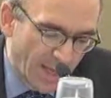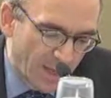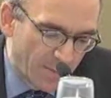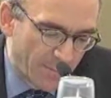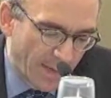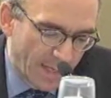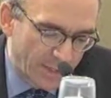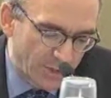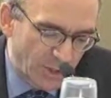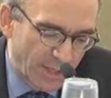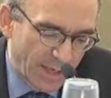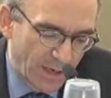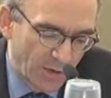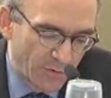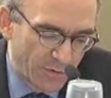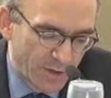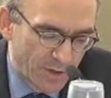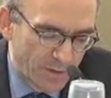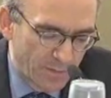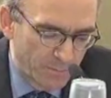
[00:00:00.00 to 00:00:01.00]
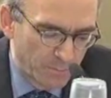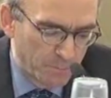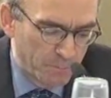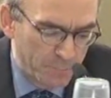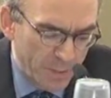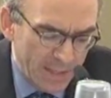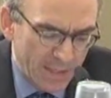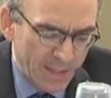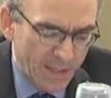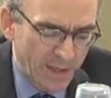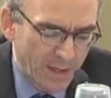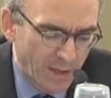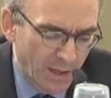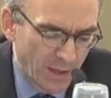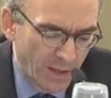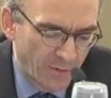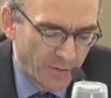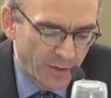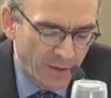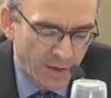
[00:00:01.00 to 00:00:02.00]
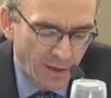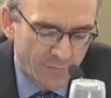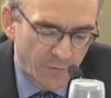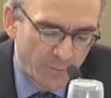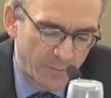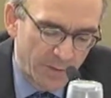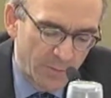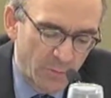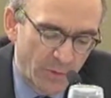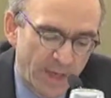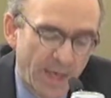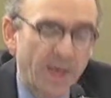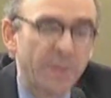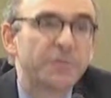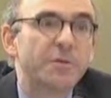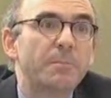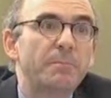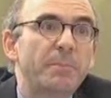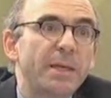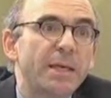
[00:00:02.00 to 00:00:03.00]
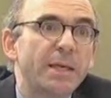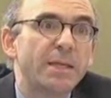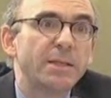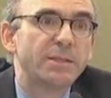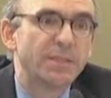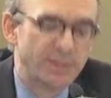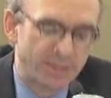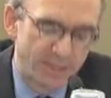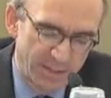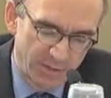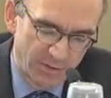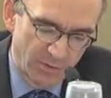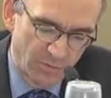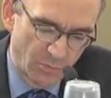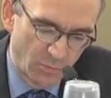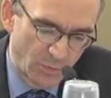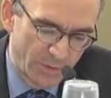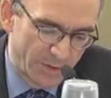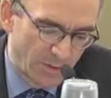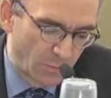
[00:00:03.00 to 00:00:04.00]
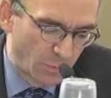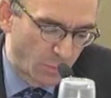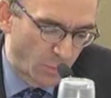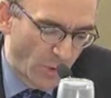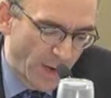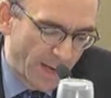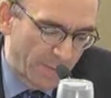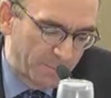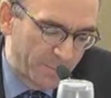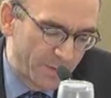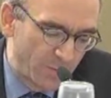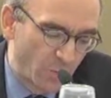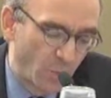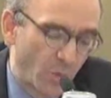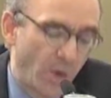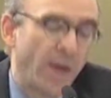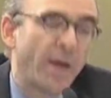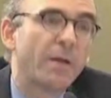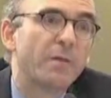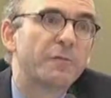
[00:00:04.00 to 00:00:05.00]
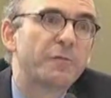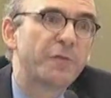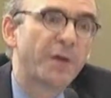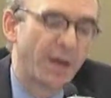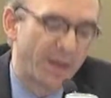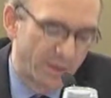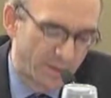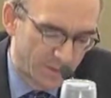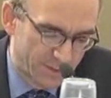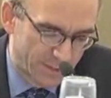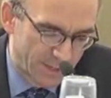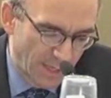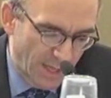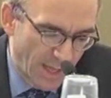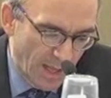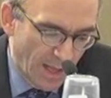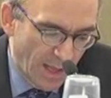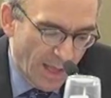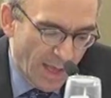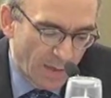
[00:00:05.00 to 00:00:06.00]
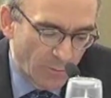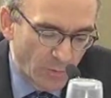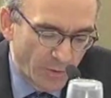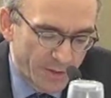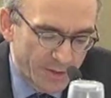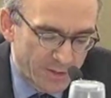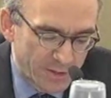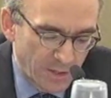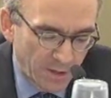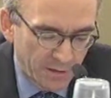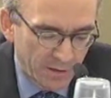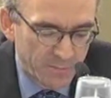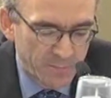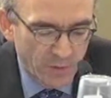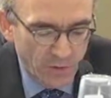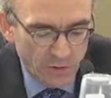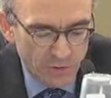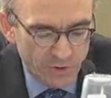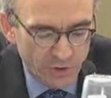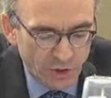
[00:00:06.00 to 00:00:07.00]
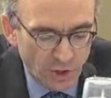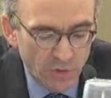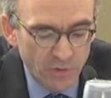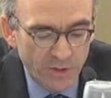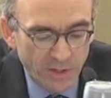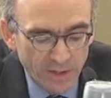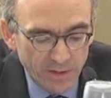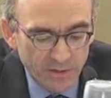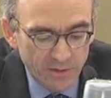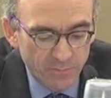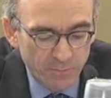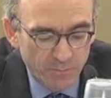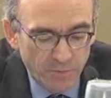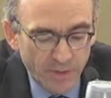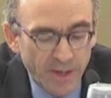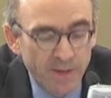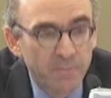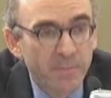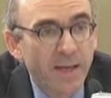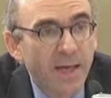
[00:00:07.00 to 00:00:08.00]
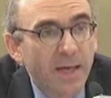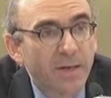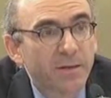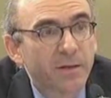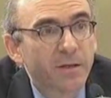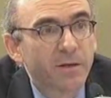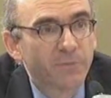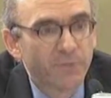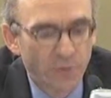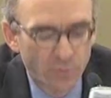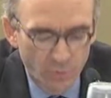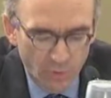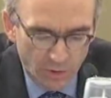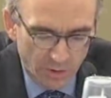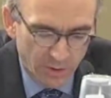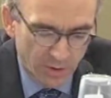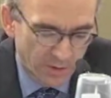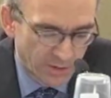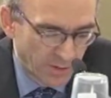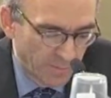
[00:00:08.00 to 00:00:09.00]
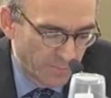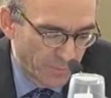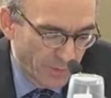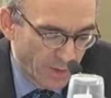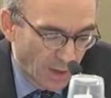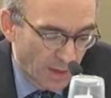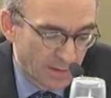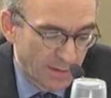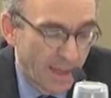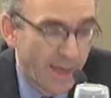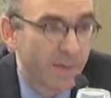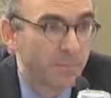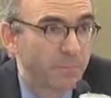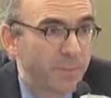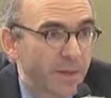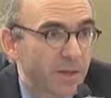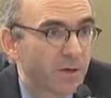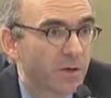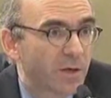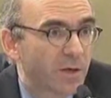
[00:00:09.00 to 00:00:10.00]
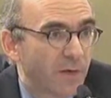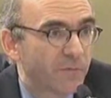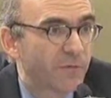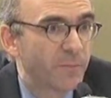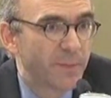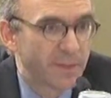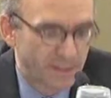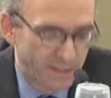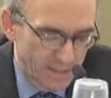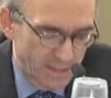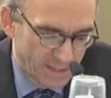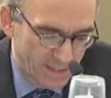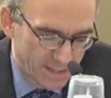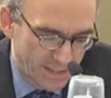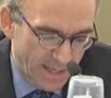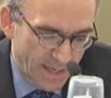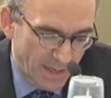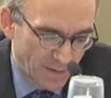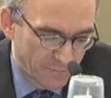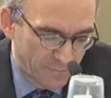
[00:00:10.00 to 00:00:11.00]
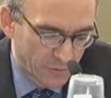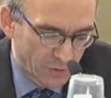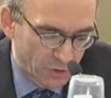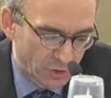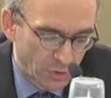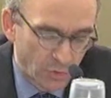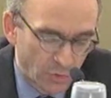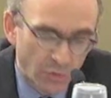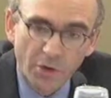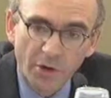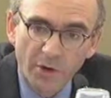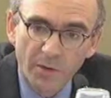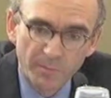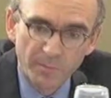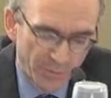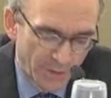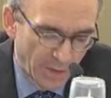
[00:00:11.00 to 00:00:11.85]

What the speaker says: Imagine how big the government would have to be to deal with the rampant wildfires and with a dust bowl choking the breadbasket of the world. A lot bigger government than today, for sure.